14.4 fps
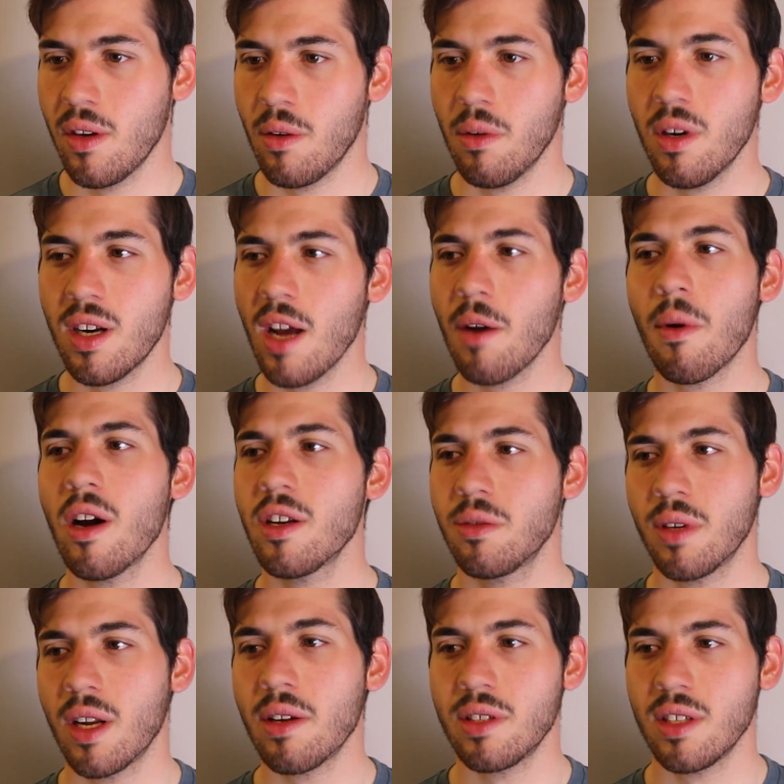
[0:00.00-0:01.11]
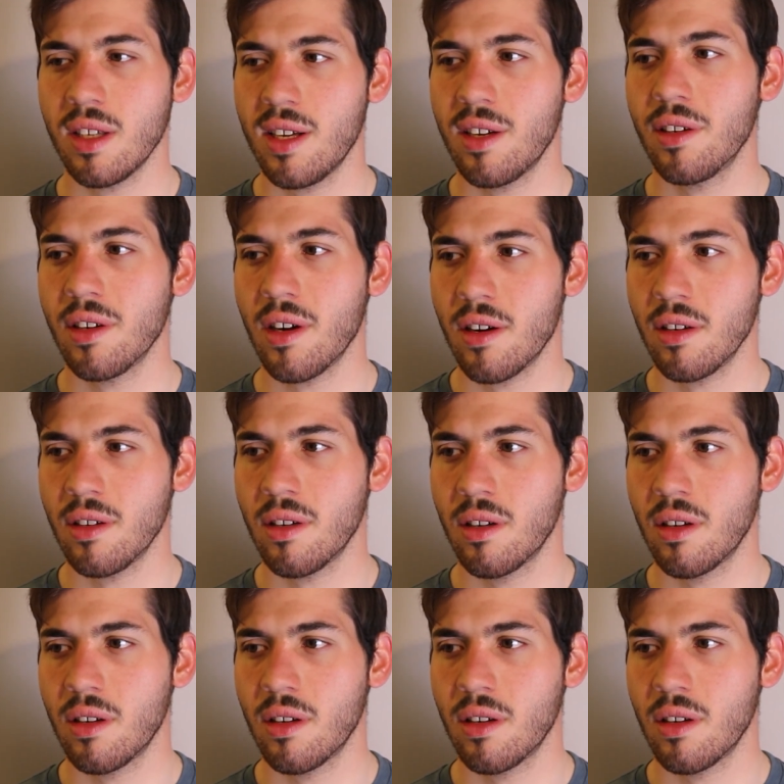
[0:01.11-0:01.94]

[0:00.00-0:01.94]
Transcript: What did I watch when I was in kindergarten?